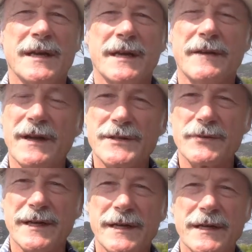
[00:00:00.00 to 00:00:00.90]

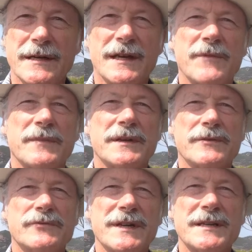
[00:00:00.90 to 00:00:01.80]
Eventually, government
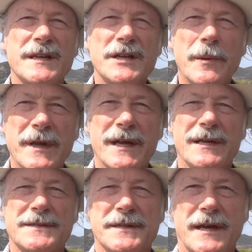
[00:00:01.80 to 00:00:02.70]

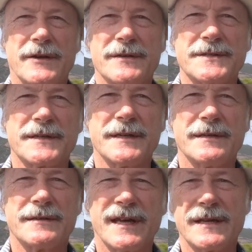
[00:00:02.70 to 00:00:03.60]
redenominates the currency.
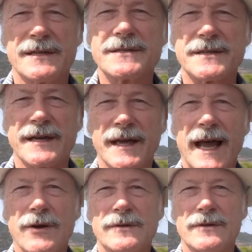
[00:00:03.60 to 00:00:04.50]
That is, they
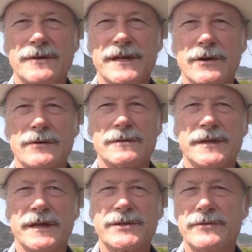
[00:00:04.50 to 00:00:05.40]
outlaw the old
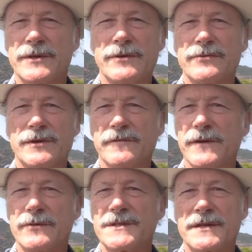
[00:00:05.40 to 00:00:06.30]
and issue new with
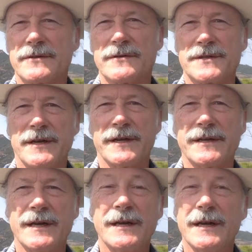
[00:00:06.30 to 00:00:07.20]
fewer zeros on it,
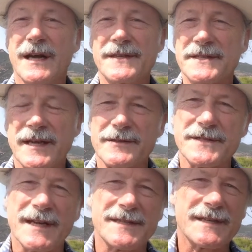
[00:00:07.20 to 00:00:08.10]
and the cycle
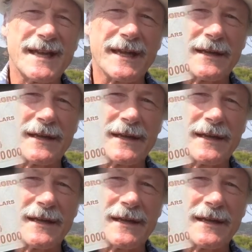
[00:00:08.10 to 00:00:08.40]
starts again.